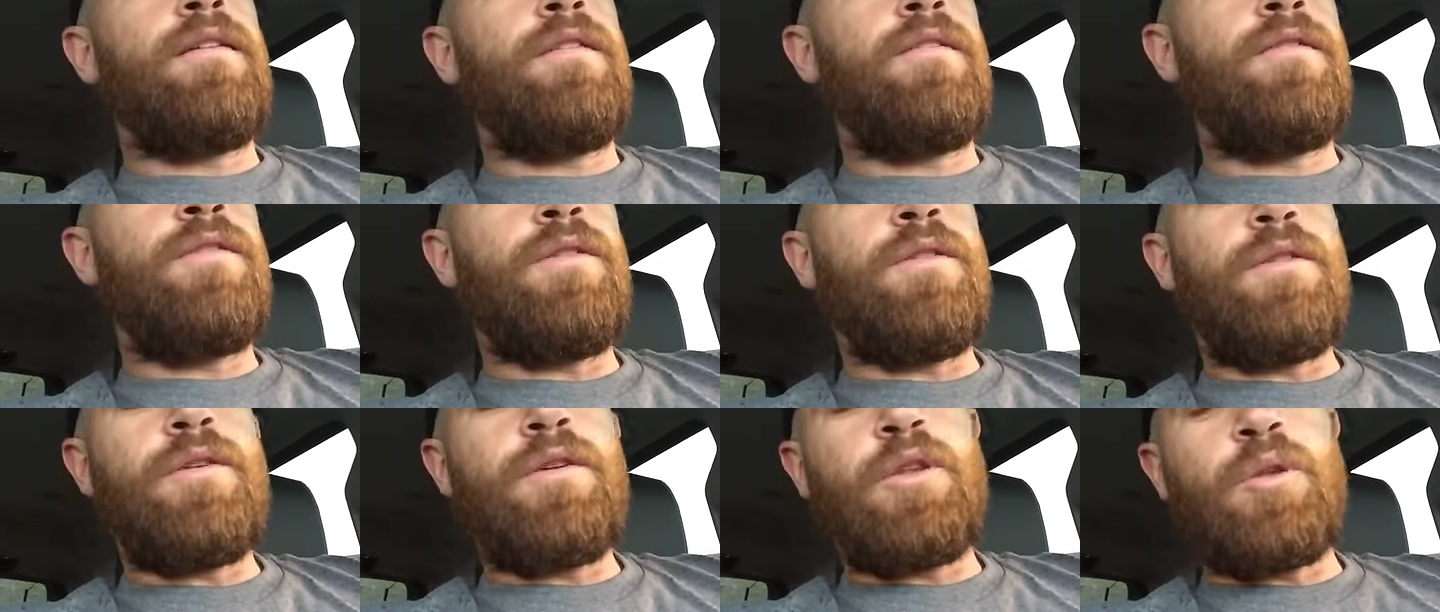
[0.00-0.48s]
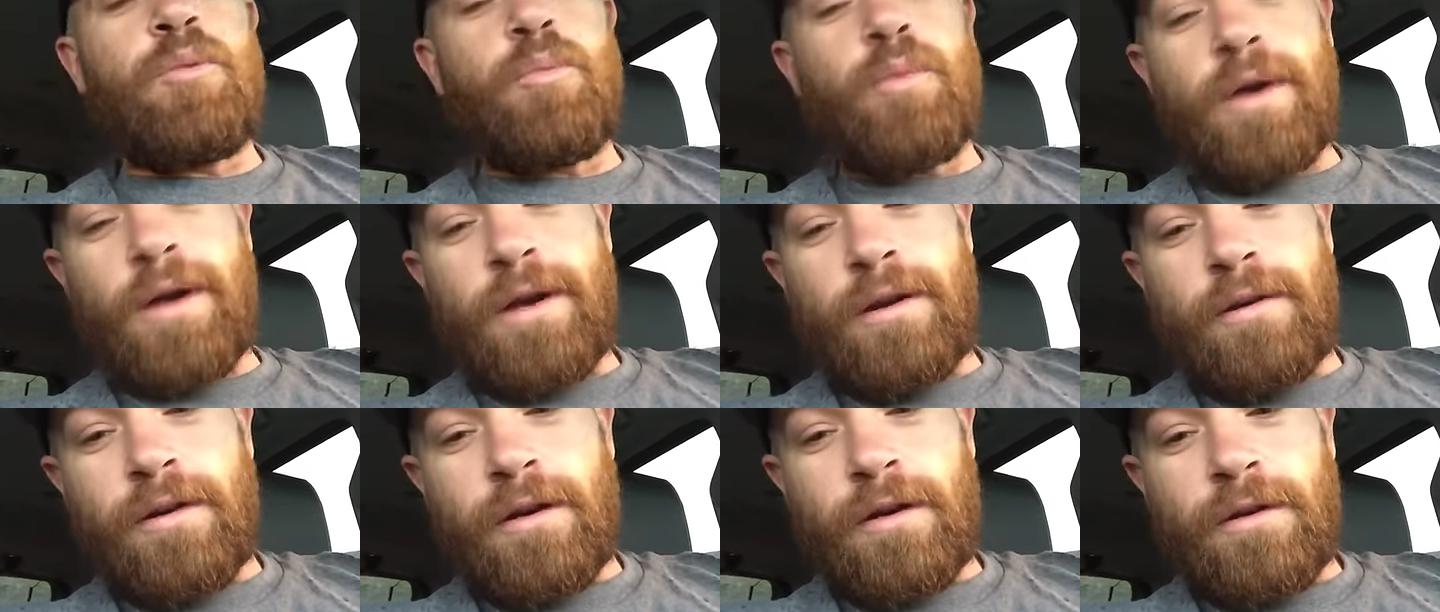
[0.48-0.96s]
If you look in the
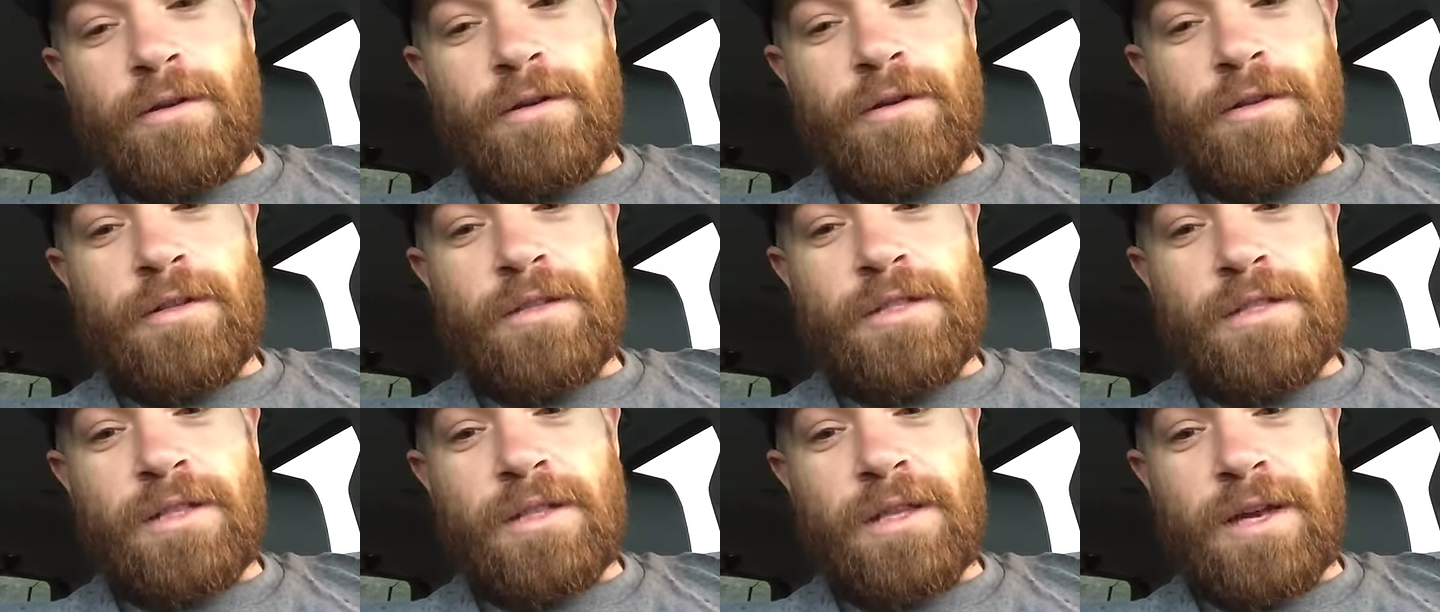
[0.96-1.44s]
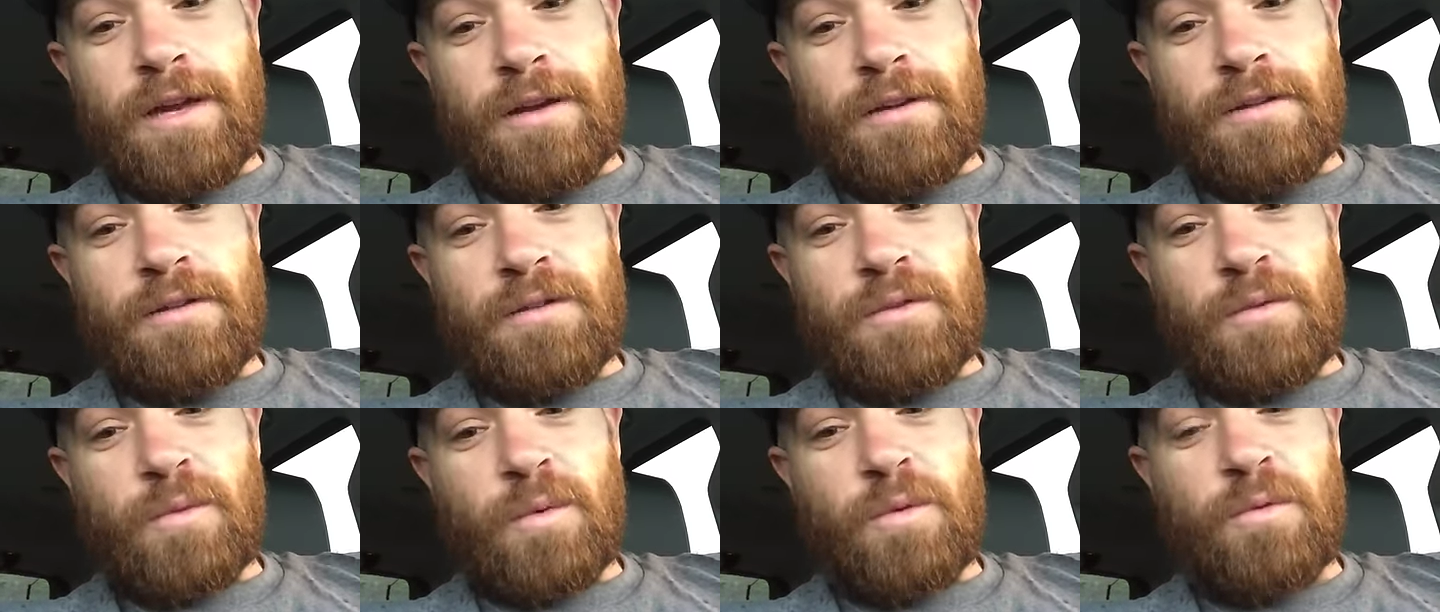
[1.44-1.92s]
background, you can see the
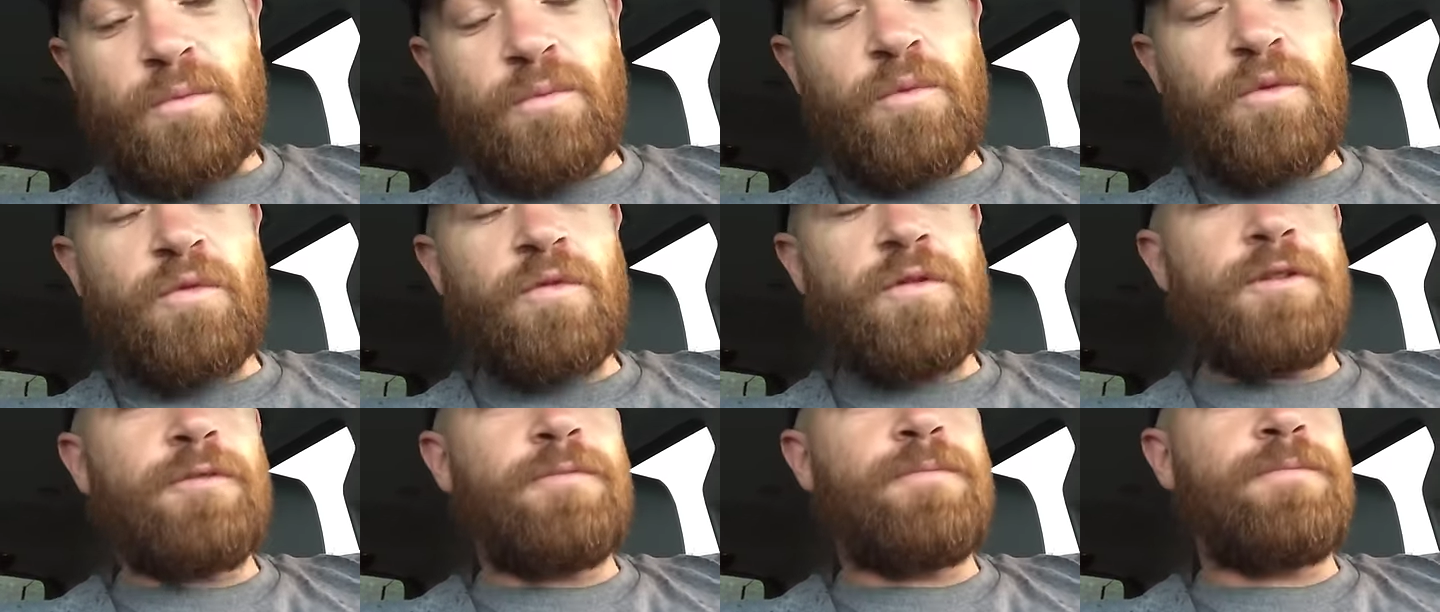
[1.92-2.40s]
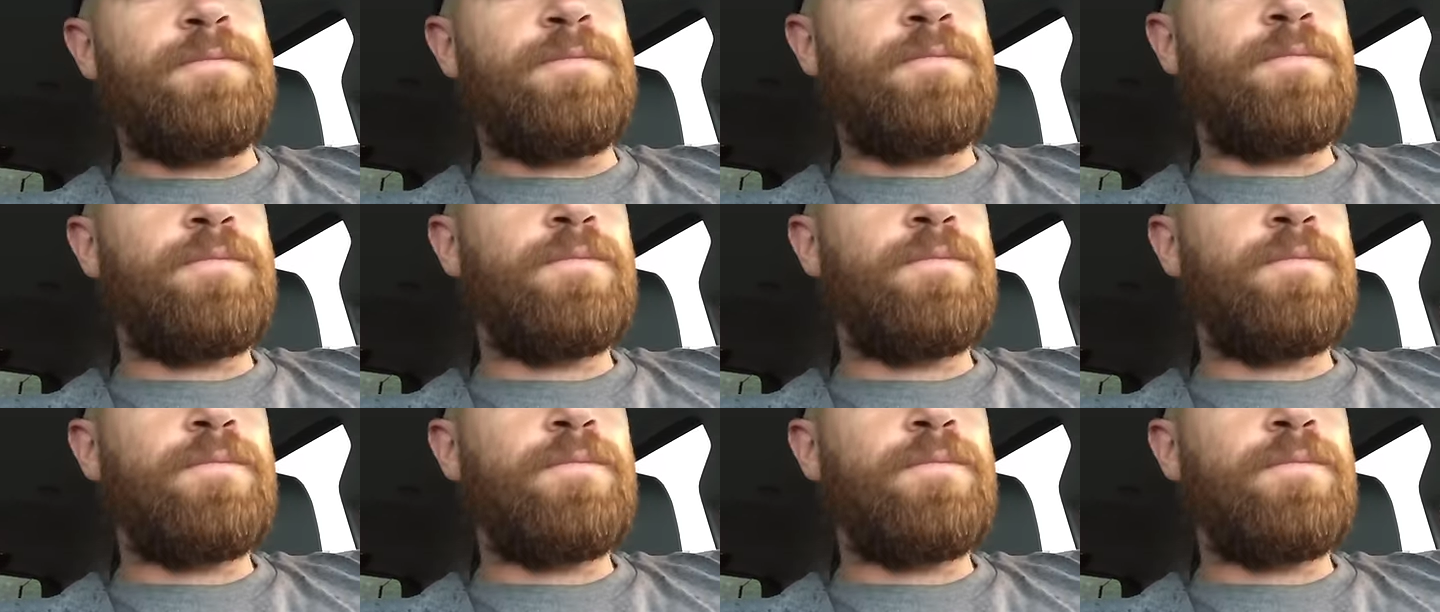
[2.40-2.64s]
houses weren't moving.